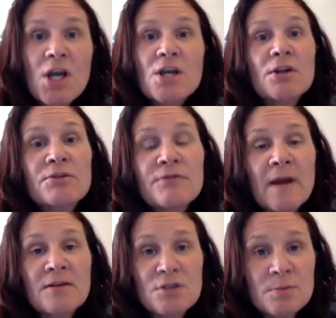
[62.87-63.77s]
Another
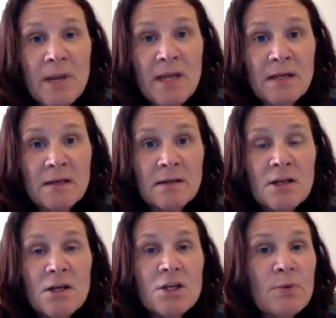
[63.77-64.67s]
factor is pain.
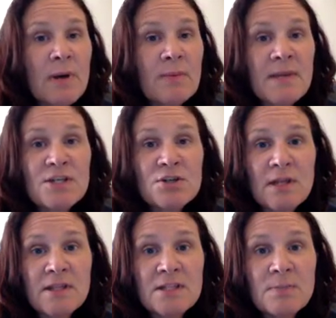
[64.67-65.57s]
You want to make sure
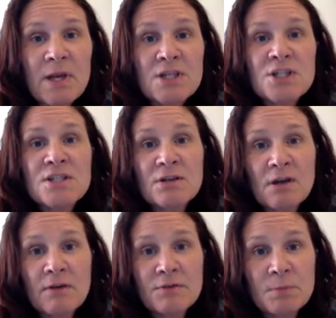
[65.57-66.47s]
that these patients are
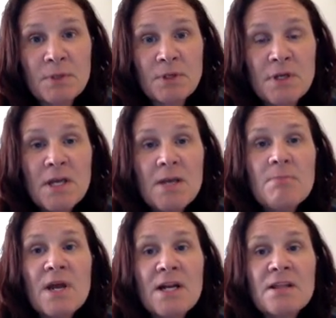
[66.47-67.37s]
comfortable.
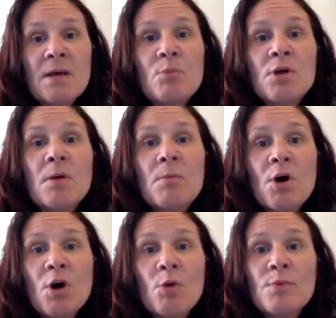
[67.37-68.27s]
Many of them will come
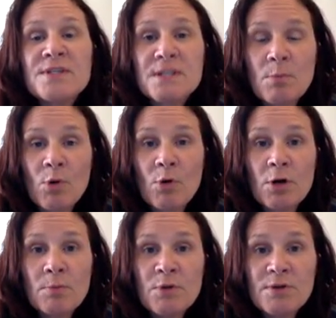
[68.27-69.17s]
home with some
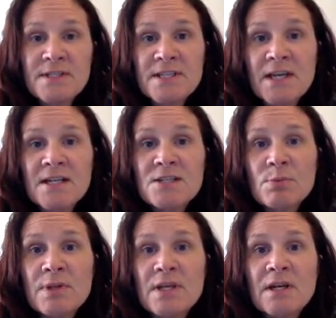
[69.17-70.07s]
oral mucositis
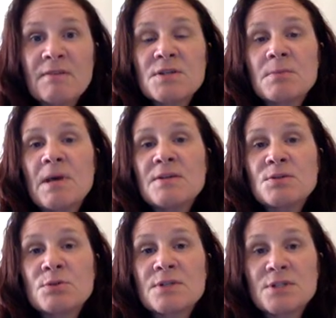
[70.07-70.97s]
where they can have some mouth
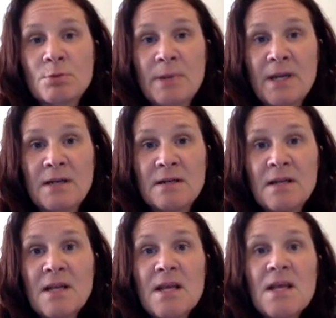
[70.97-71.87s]
sores in their pain.
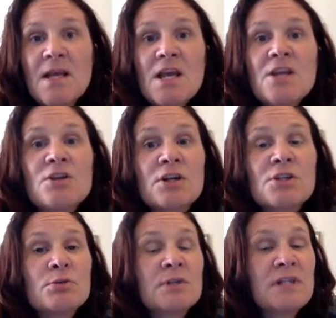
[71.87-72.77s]
And you're going
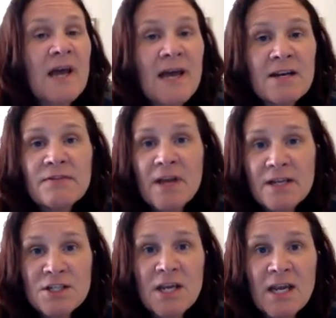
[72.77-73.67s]
to do a lot of
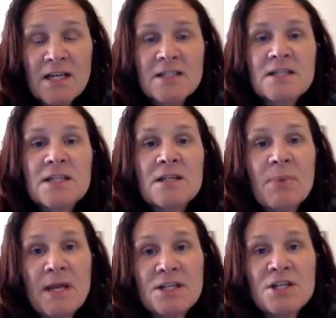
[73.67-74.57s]
educating to the
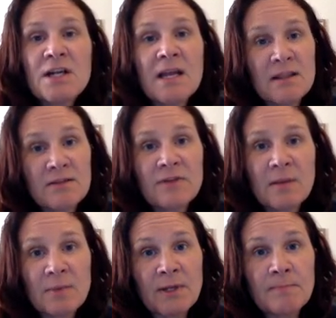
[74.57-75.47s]
patient and the
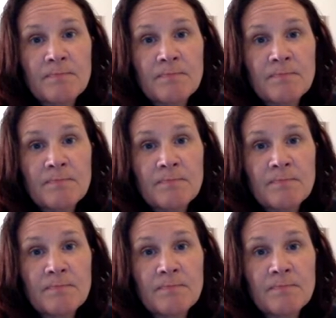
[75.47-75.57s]
family.